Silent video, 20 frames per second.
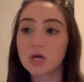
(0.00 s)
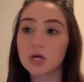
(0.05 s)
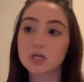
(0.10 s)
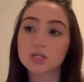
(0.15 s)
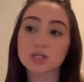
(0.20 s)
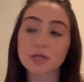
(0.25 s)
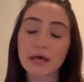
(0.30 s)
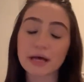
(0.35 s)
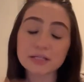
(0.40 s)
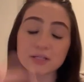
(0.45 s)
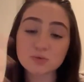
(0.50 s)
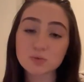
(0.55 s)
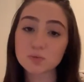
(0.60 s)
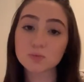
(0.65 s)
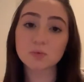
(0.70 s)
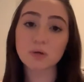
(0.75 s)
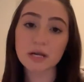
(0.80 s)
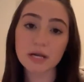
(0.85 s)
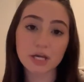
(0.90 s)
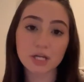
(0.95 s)
So that's
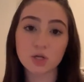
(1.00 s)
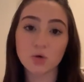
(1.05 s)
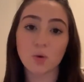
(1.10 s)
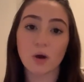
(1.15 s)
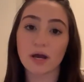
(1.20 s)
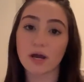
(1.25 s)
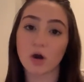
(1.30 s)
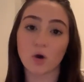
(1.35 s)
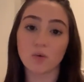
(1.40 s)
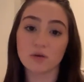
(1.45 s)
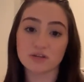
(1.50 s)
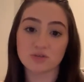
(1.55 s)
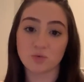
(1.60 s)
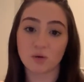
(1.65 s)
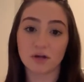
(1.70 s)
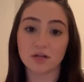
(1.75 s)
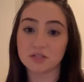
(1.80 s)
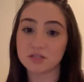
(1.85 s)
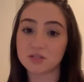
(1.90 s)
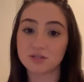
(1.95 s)
what I knew I always
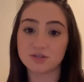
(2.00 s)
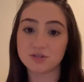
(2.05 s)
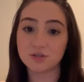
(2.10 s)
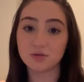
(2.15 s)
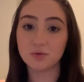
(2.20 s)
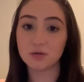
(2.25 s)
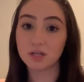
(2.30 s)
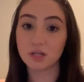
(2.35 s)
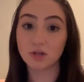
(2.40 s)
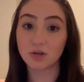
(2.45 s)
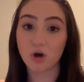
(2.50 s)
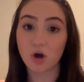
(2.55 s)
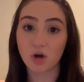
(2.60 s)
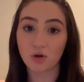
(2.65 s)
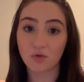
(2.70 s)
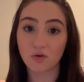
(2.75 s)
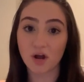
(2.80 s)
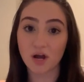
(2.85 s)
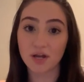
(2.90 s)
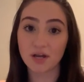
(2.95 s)
wanted to do in the long
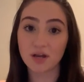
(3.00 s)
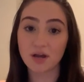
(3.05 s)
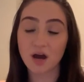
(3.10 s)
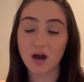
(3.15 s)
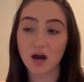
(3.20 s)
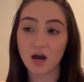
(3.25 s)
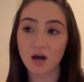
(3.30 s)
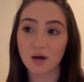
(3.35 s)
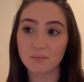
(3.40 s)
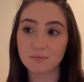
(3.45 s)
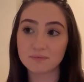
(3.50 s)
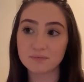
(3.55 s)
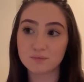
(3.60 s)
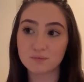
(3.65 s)
run.